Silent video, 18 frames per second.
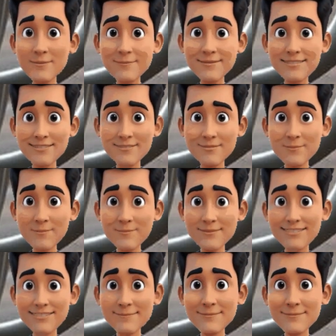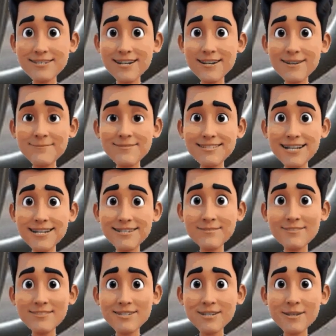Warm salt water
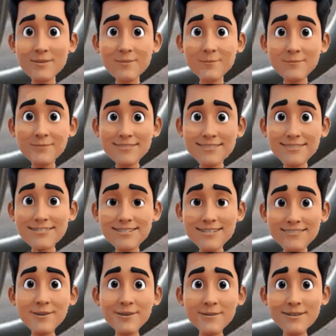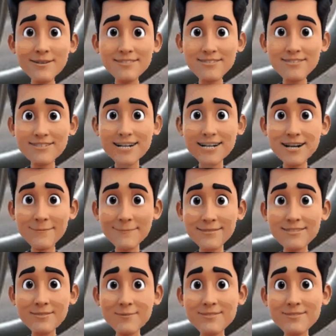gargles can ease a sore throat effectively.